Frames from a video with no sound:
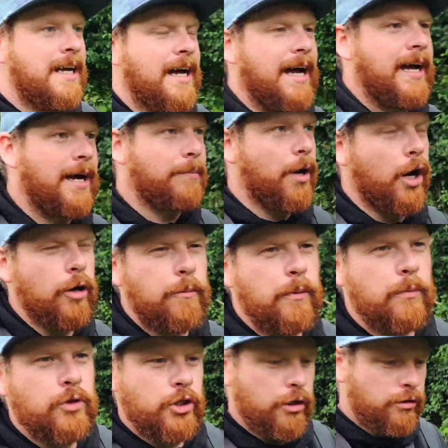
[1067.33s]
Hope
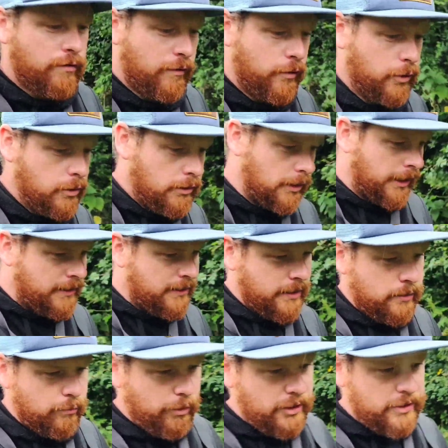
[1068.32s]
it was useful. Like I
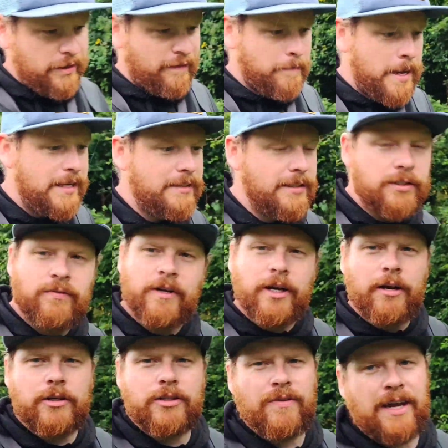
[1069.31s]
said, the reason I've made this
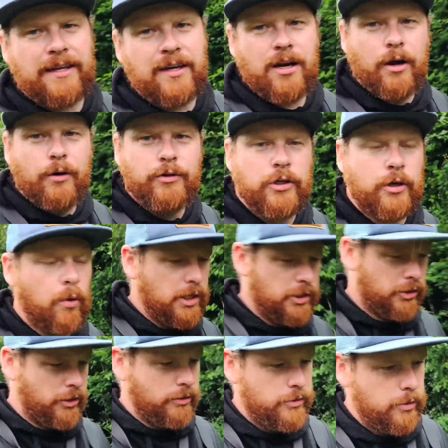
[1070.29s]
video is I've had loads of
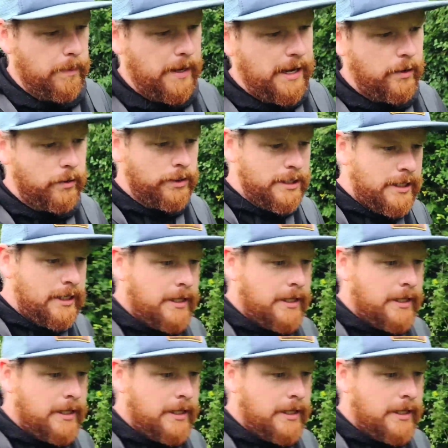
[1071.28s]
questions about,